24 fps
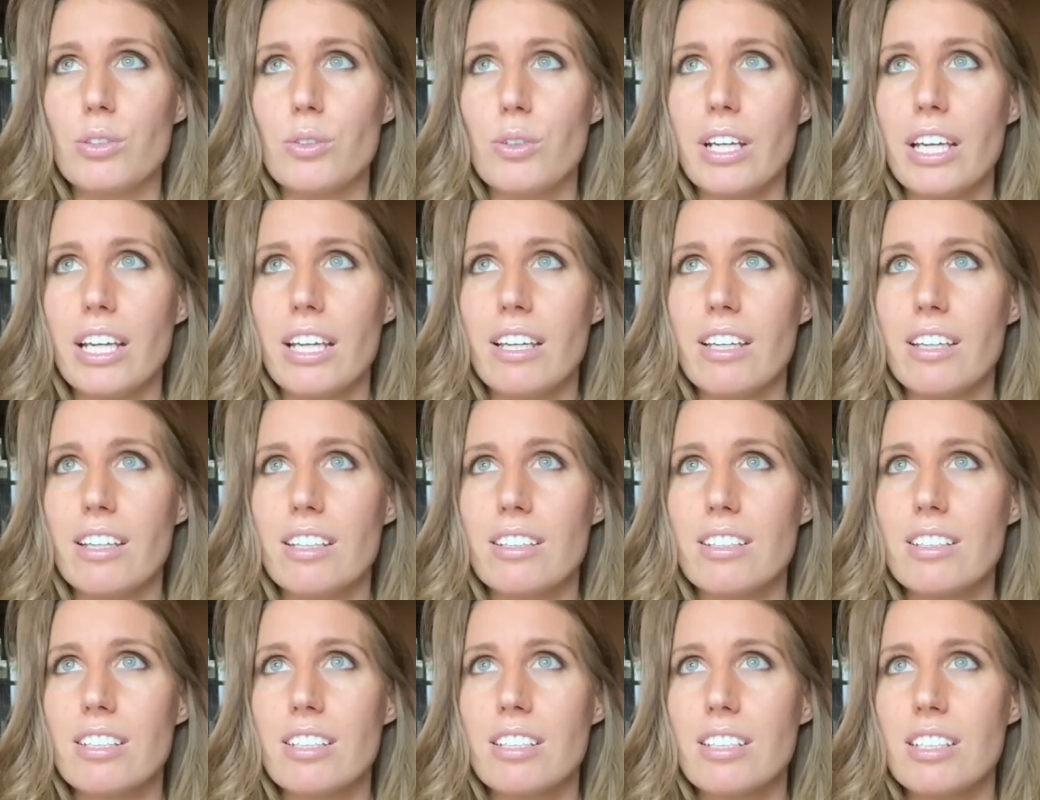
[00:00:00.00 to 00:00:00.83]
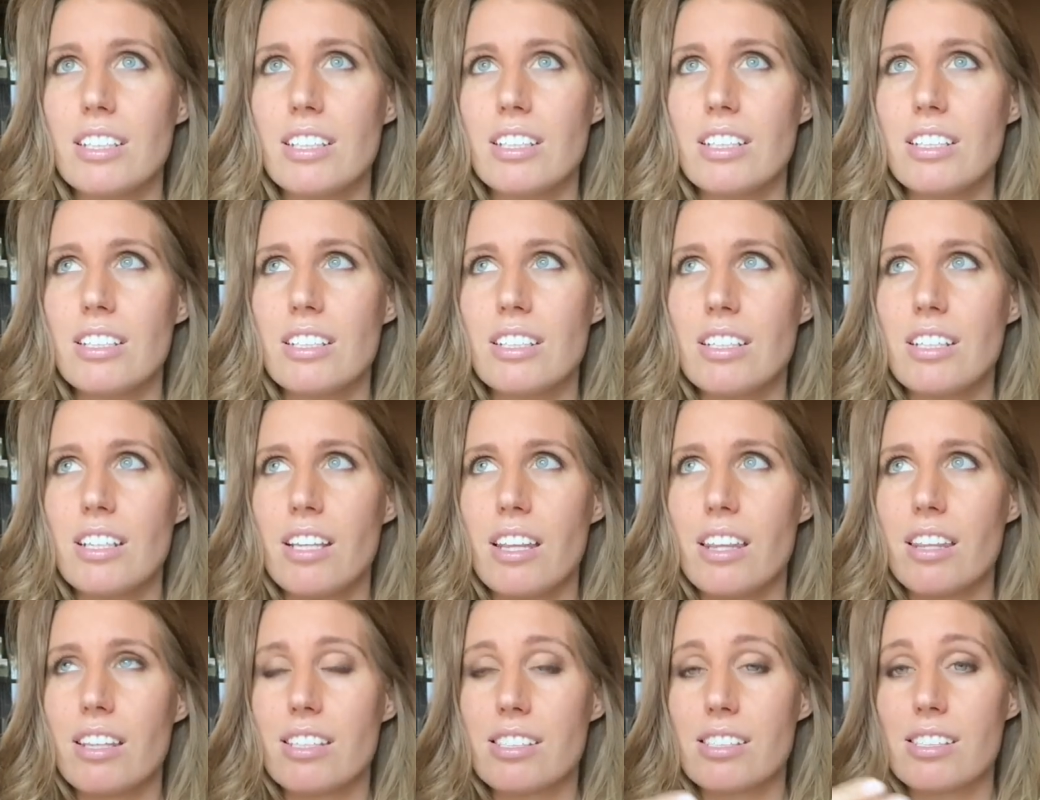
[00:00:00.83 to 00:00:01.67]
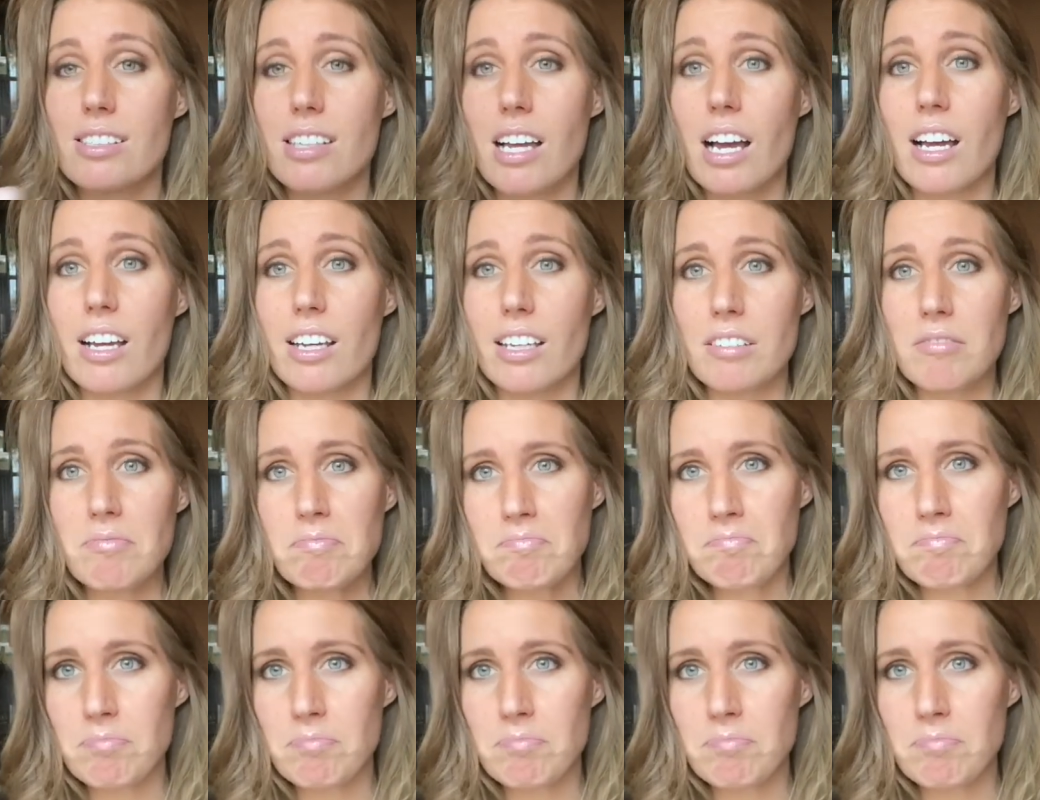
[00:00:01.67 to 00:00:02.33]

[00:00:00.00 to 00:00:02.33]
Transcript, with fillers: hit this sign.